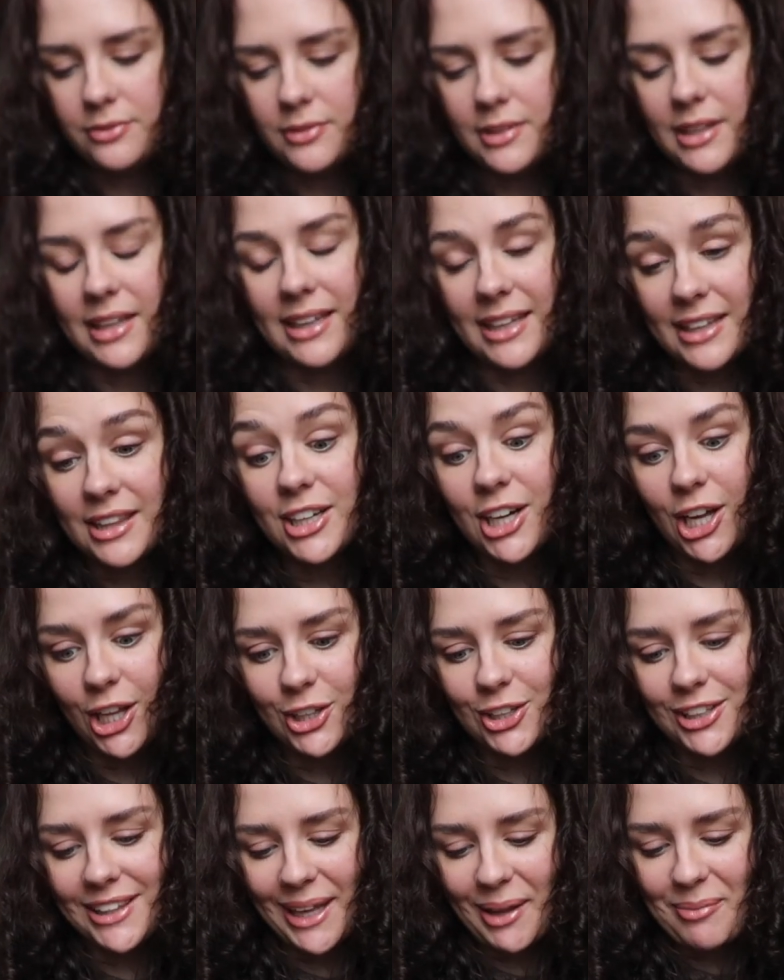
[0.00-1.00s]

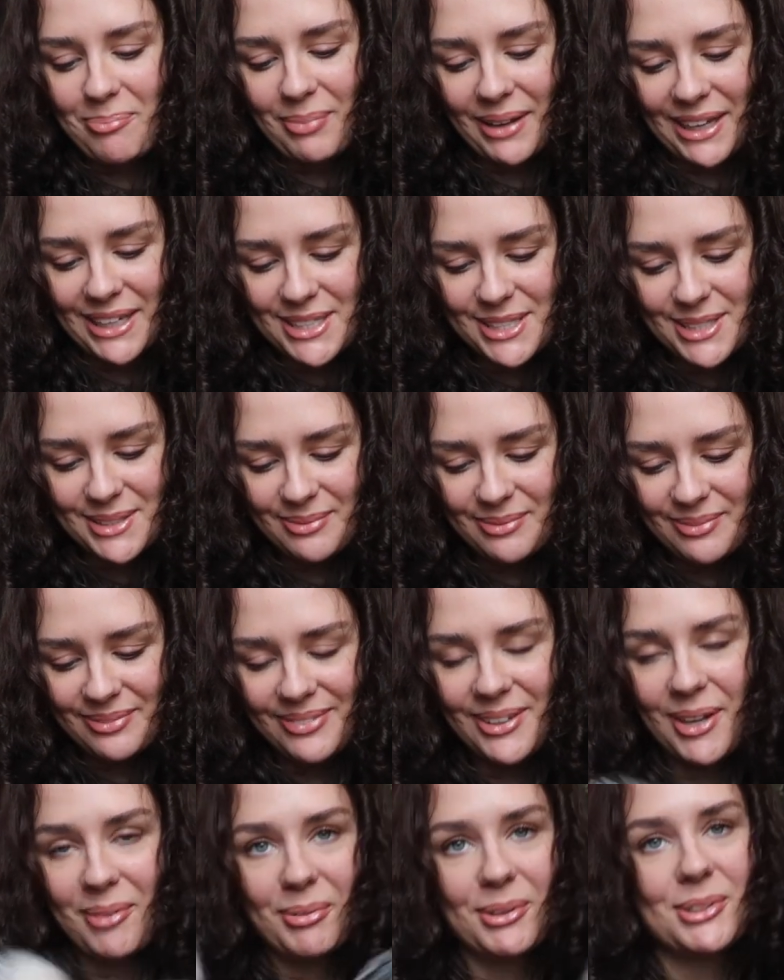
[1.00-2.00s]
light beige
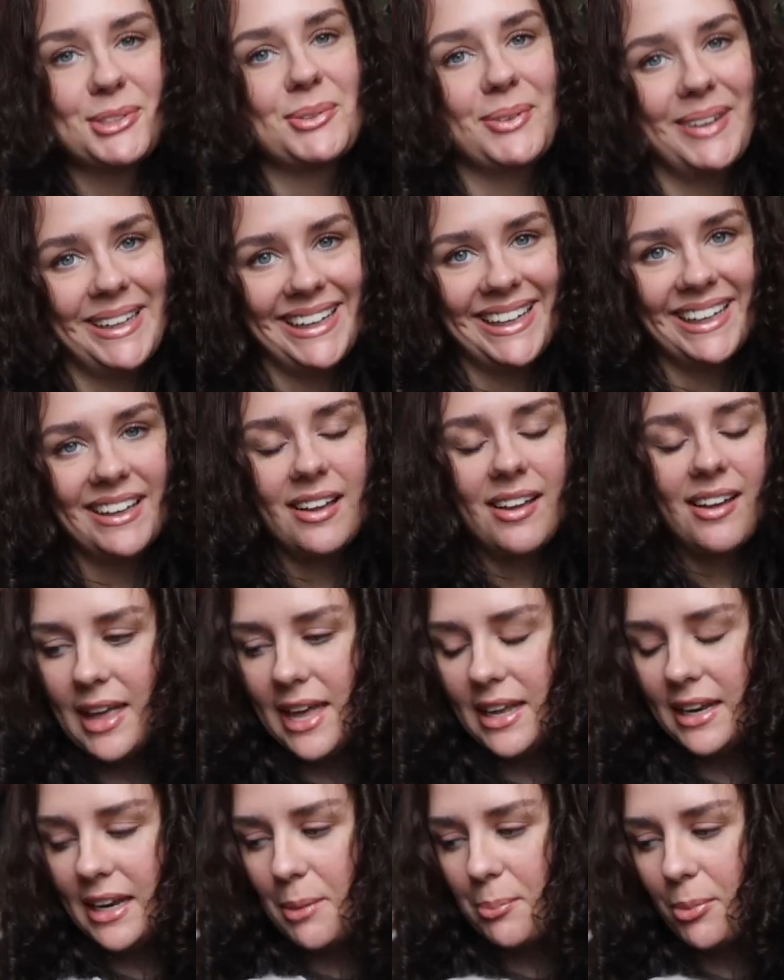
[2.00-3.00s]
number 20,
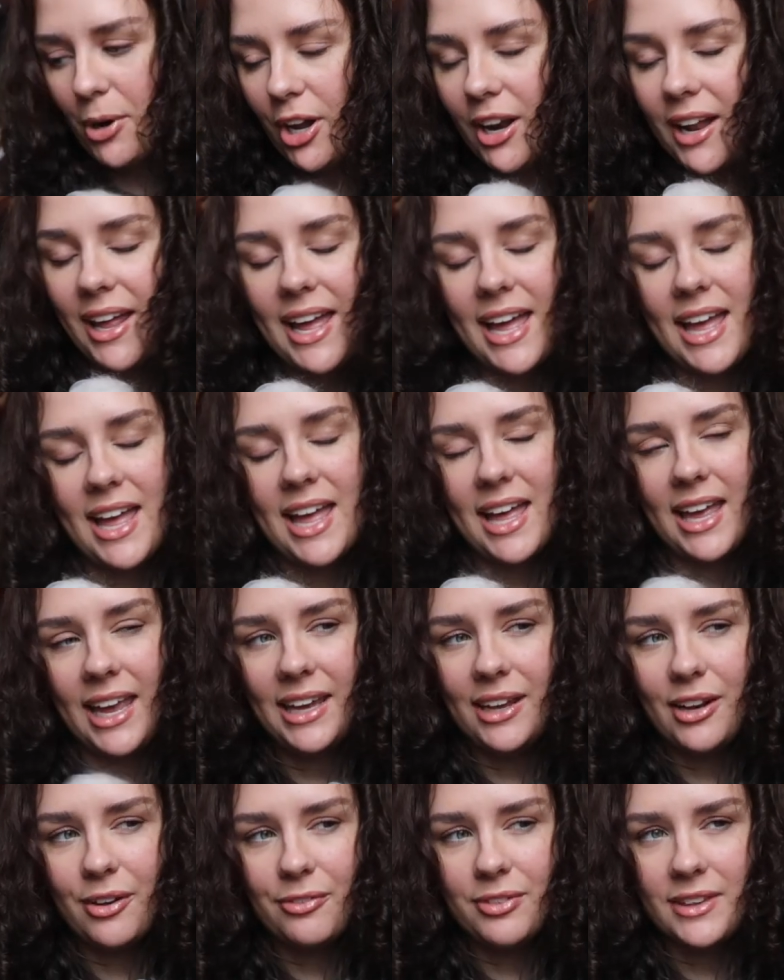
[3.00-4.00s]
and I bought
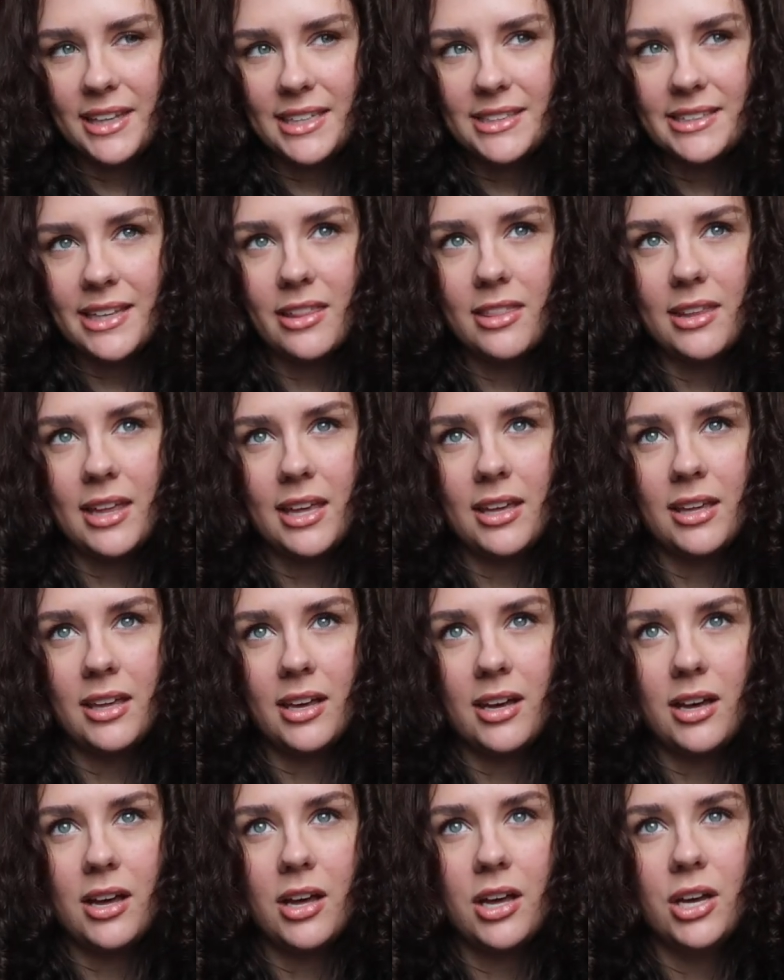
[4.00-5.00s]
8 of these, I think.